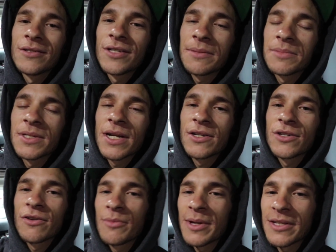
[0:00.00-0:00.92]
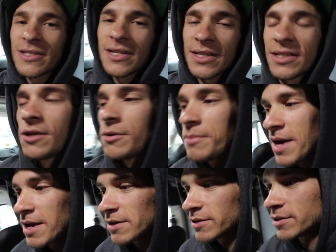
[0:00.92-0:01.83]
James and I drove about 600
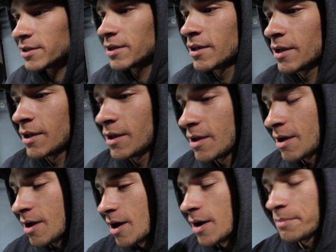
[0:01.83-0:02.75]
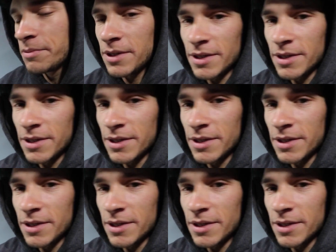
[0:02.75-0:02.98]
miles up the